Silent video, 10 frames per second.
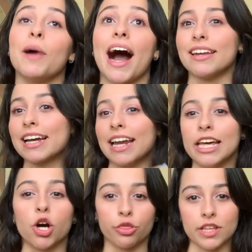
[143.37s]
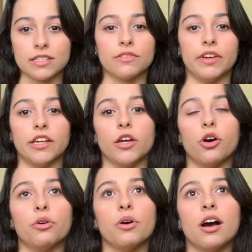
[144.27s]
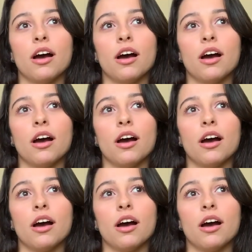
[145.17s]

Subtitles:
I'd click on this video